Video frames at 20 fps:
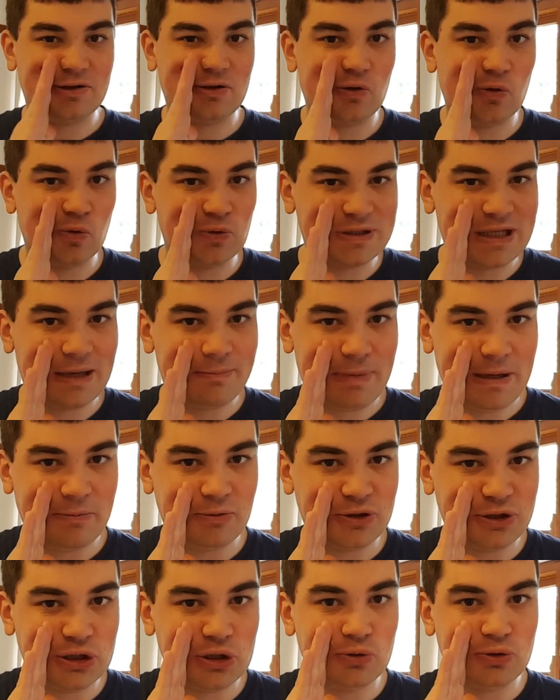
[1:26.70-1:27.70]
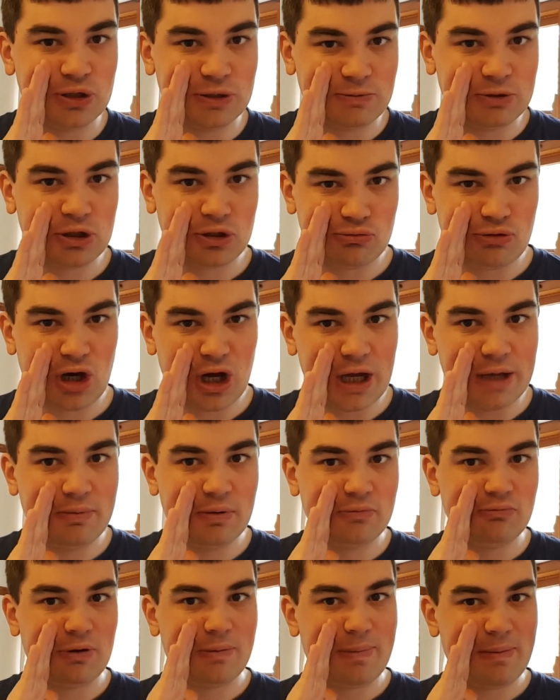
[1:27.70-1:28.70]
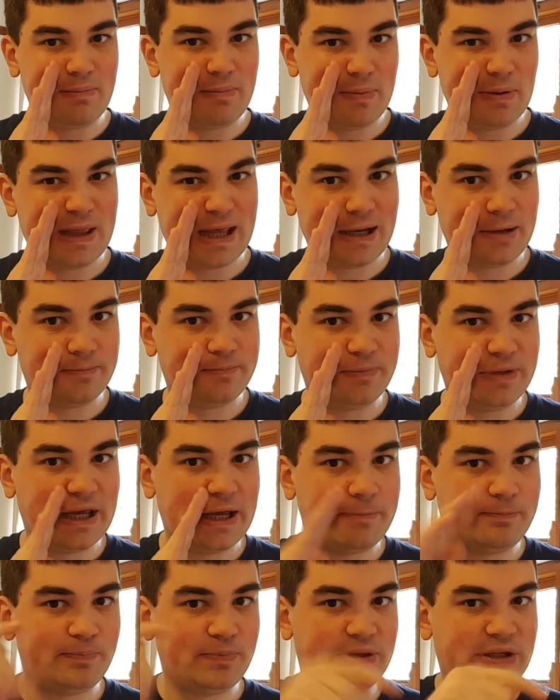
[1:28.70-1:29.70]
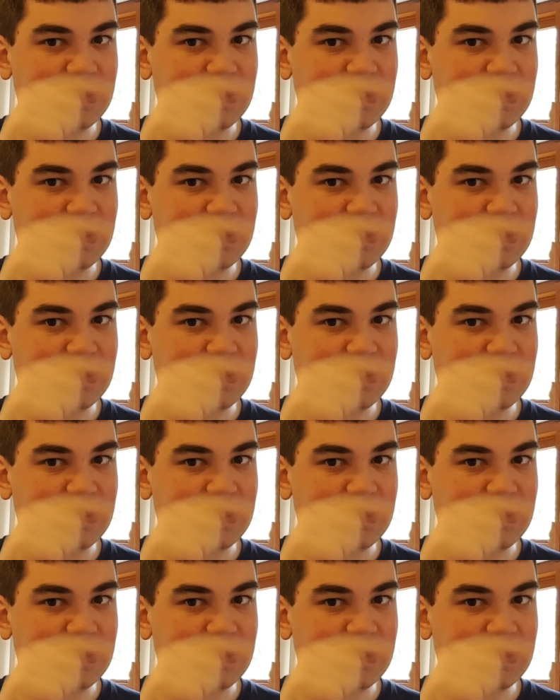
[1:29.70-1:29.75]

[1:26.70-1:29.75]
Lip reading: of course, get people to subscribe. Remember that? Yeah.